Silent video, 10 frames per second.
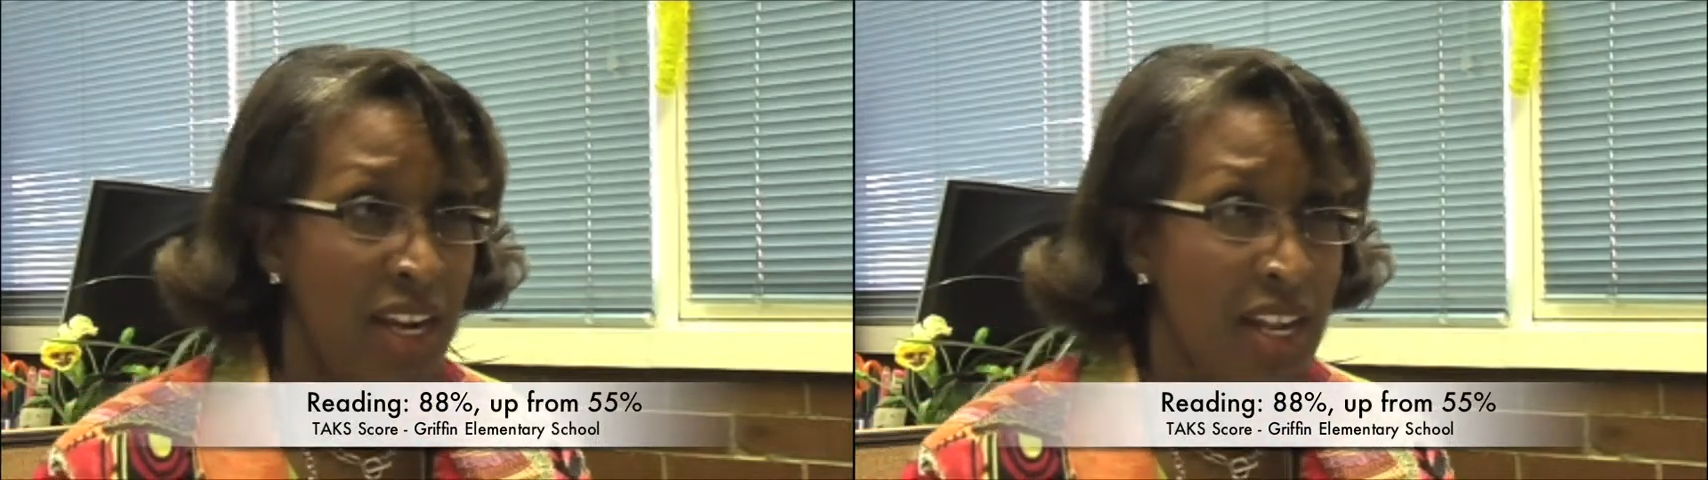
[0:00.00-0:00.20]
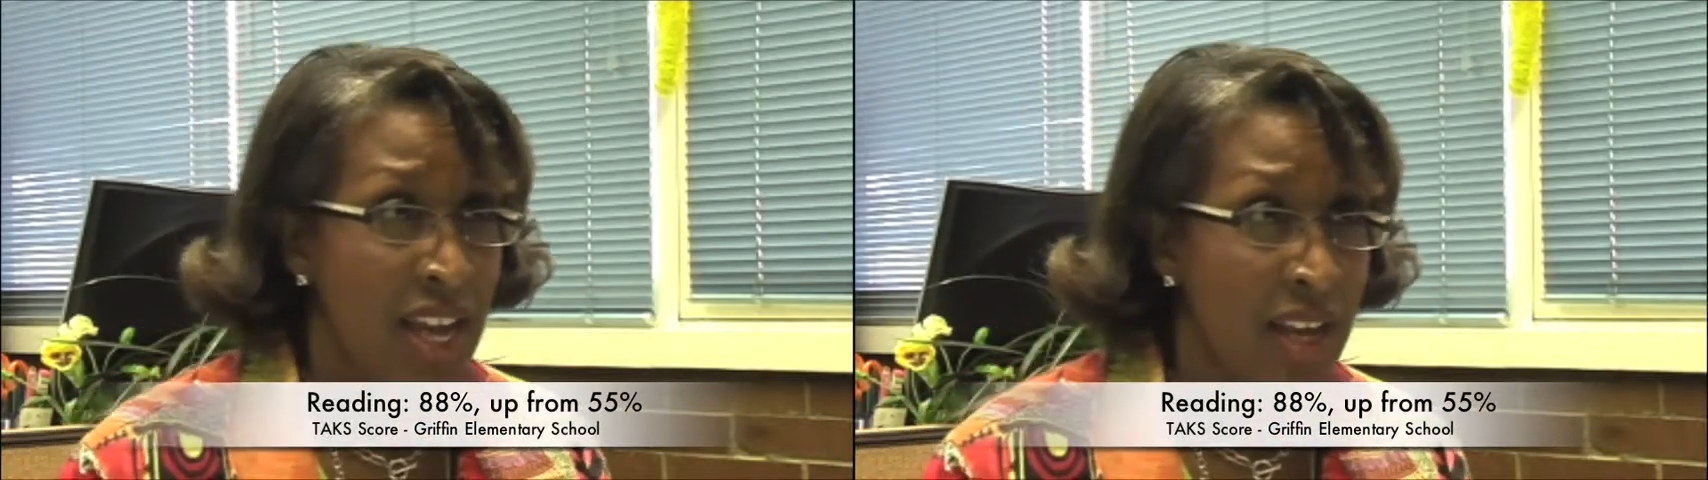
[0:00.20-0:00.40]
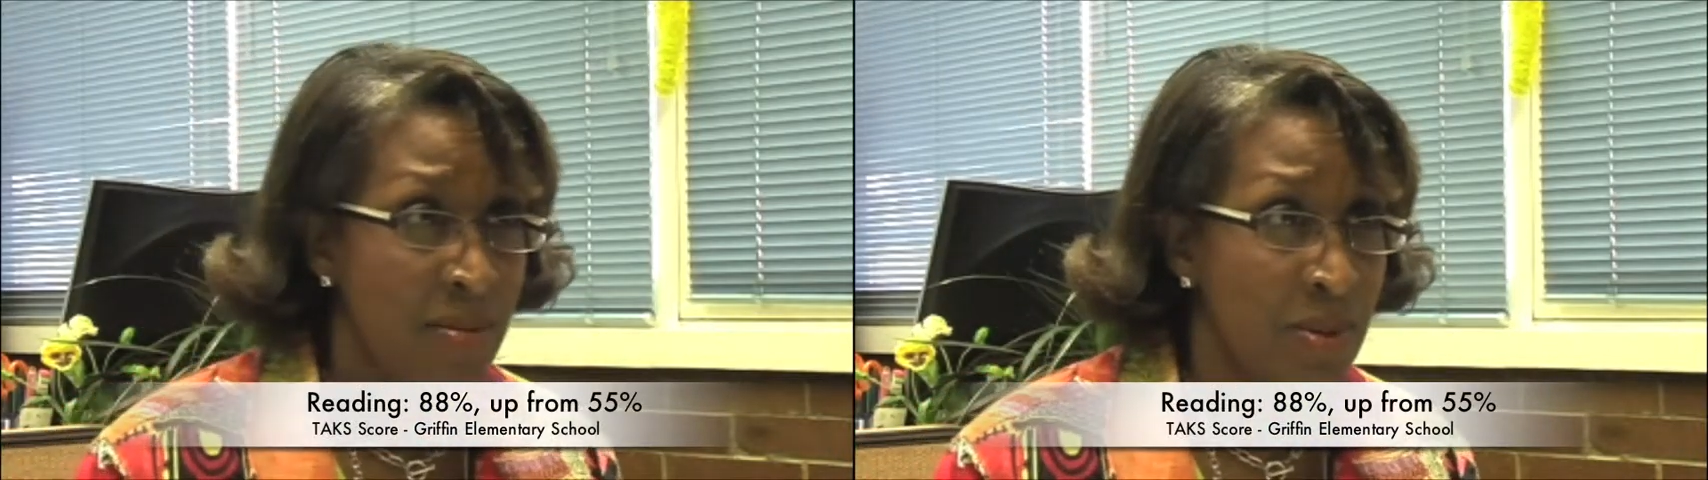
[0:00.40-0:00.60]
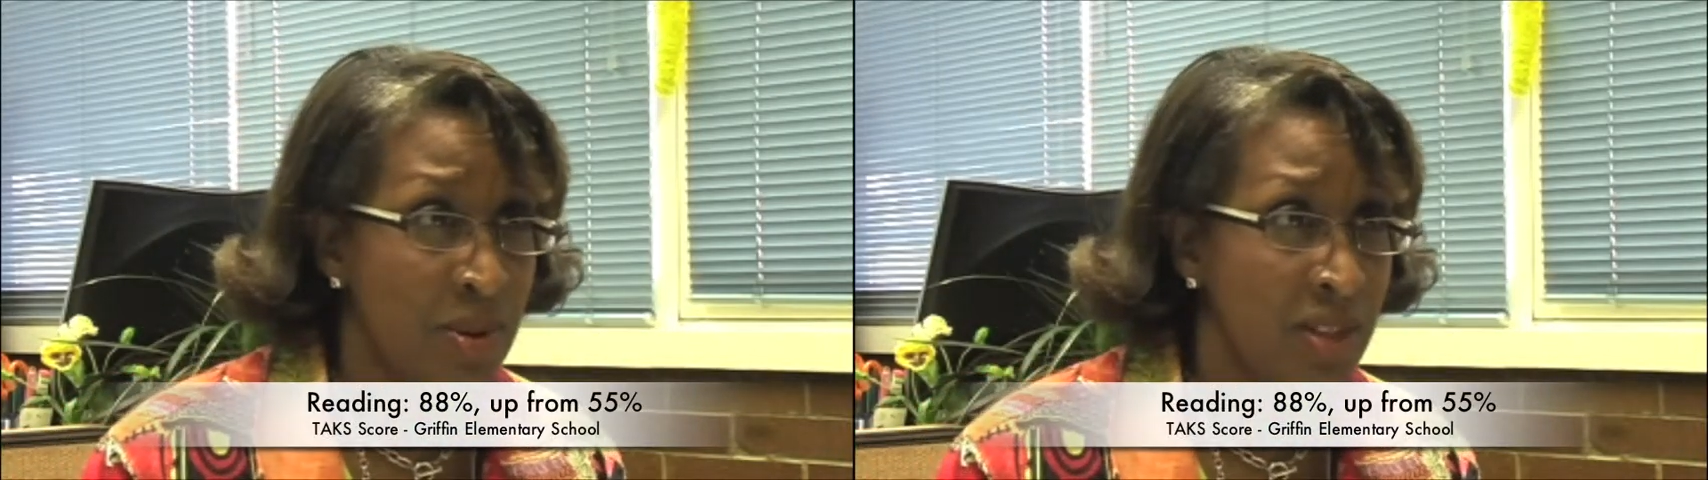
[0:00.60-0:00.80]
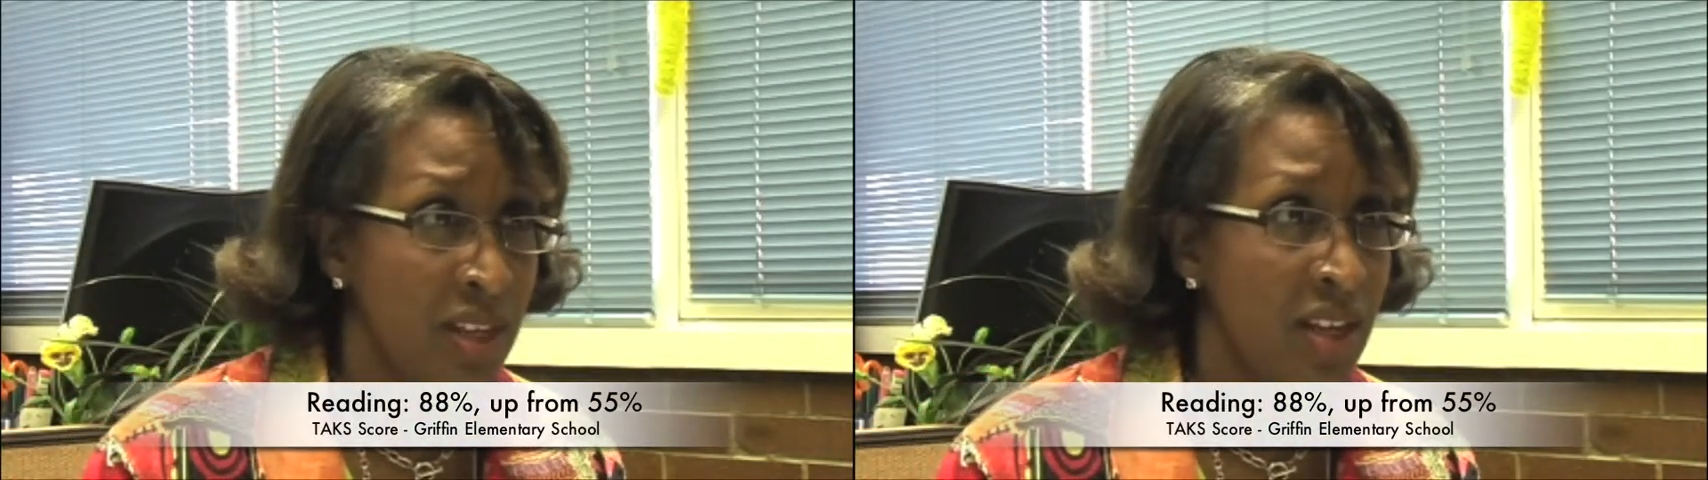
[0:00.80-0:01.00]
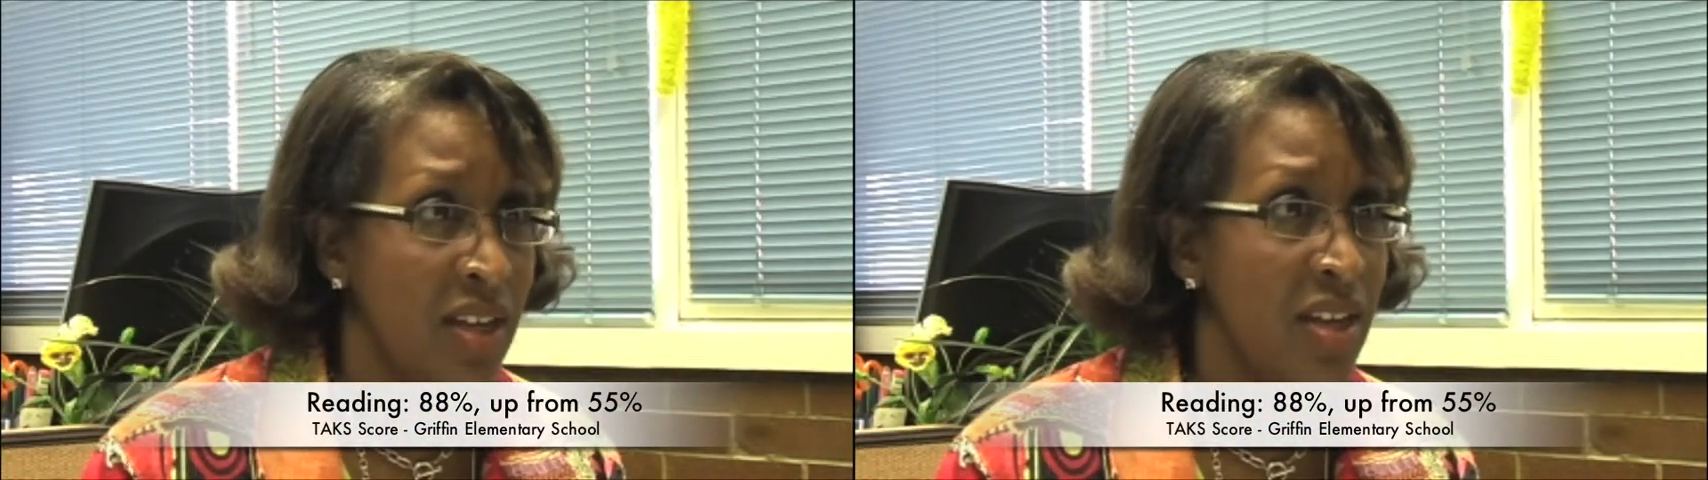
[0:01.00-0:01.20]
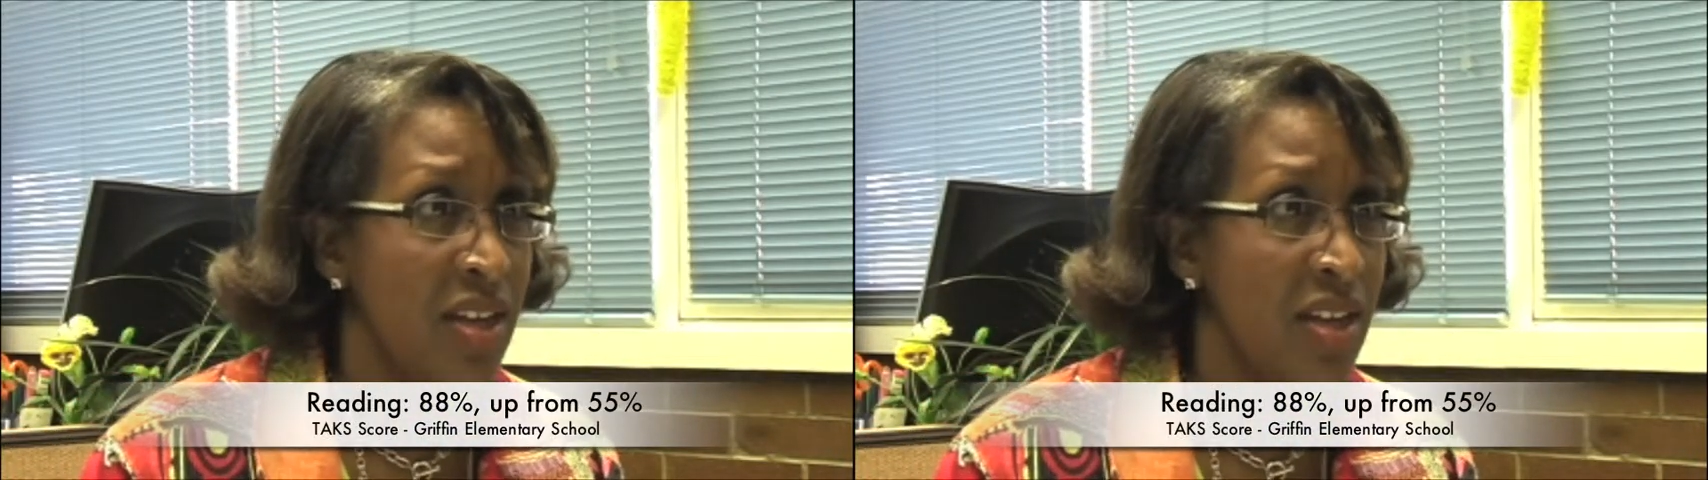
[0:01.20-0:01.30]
88%